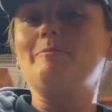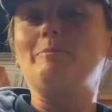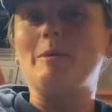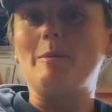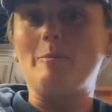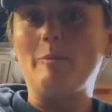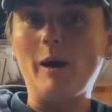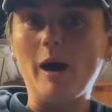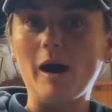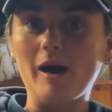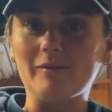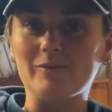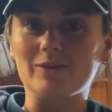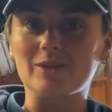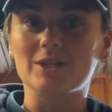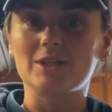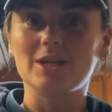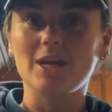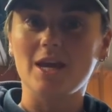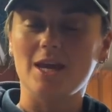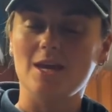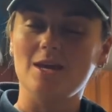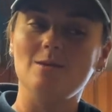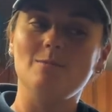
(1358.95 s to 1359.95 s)
be part of the
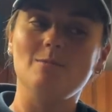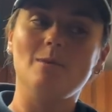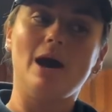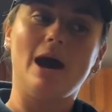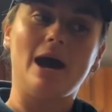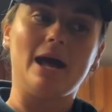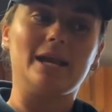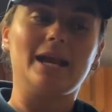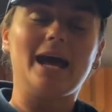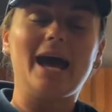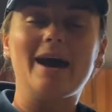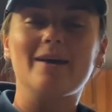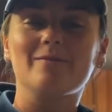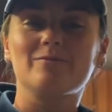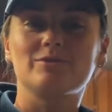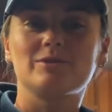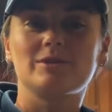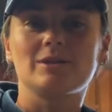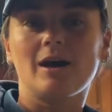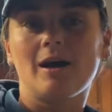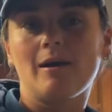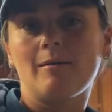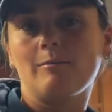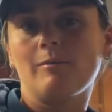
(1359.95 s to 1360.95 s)
team and have
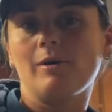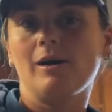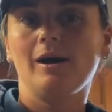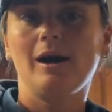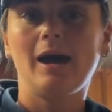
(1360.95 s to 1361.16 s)
some